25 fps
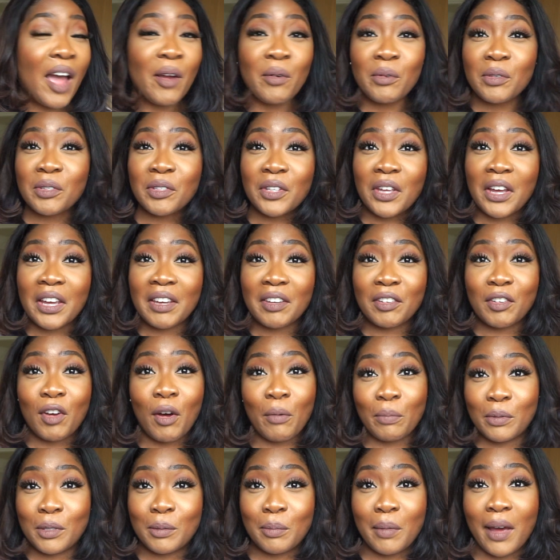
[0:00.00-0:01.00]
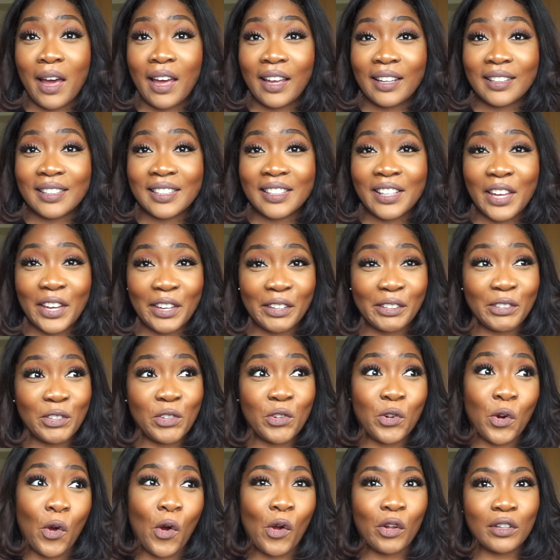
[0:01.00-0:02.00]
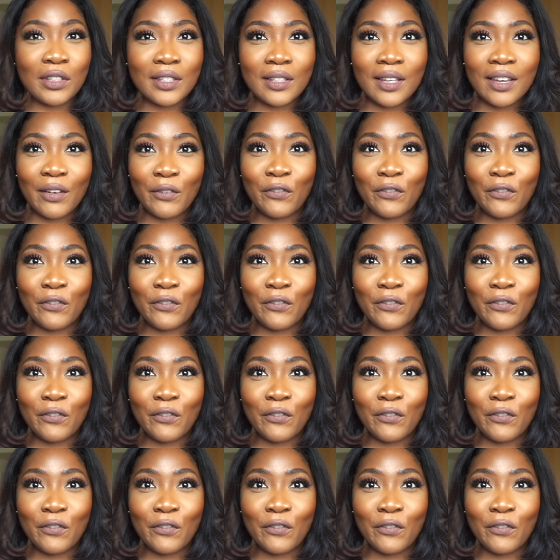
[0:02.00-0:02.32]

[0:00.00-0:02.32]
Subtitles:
was like gobsmacked, like shocked. Like,